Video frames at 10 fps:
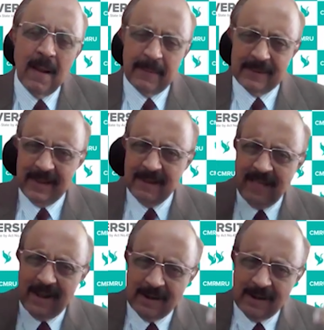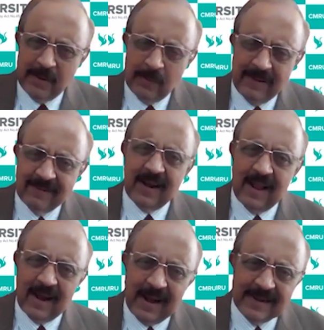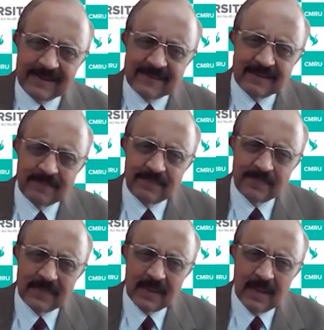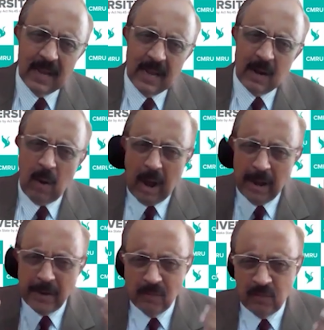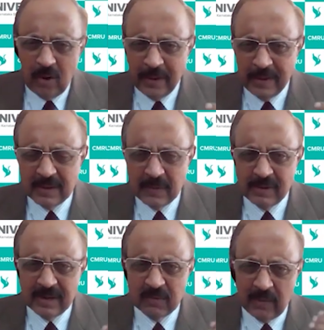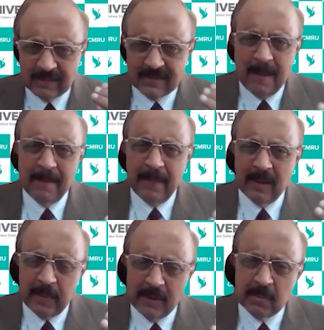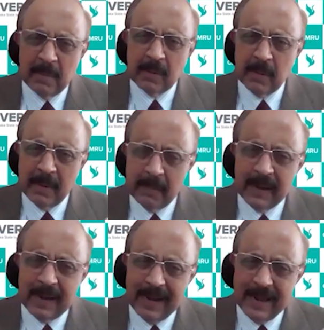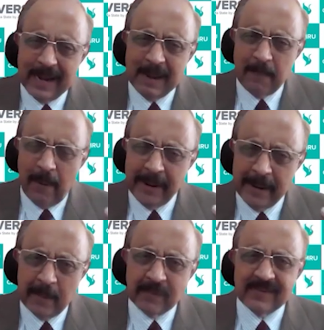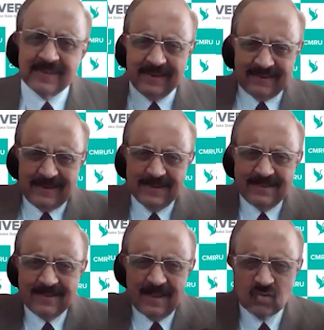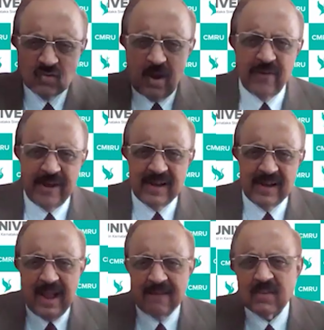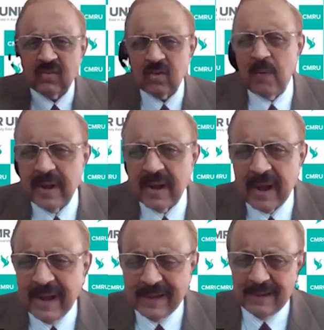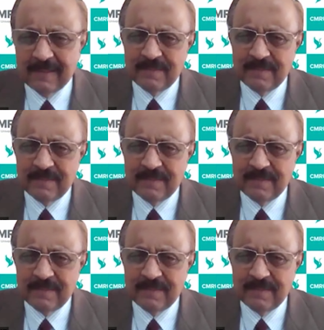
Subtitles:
But then if there are duties, there are rights. Now, are you following the duty? For example, Principle 21 clearly pointed out, states are sovereign, they have the sovereign right.